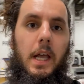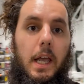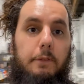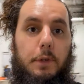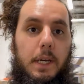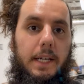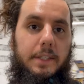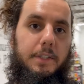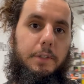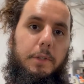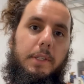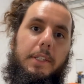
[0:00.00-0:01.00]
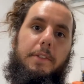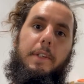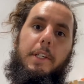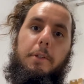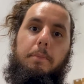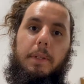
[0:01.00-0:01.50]
If you guys enjoyed this
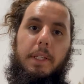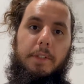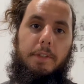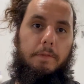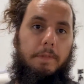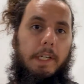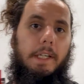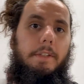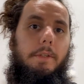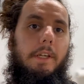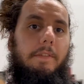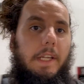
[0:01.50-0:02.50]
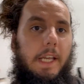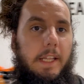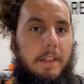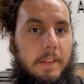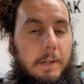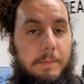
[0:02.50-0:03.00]
video, please don't forget to give it a
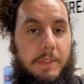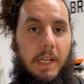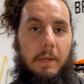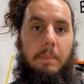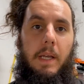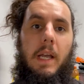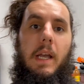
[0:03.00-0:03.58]
thumbs up.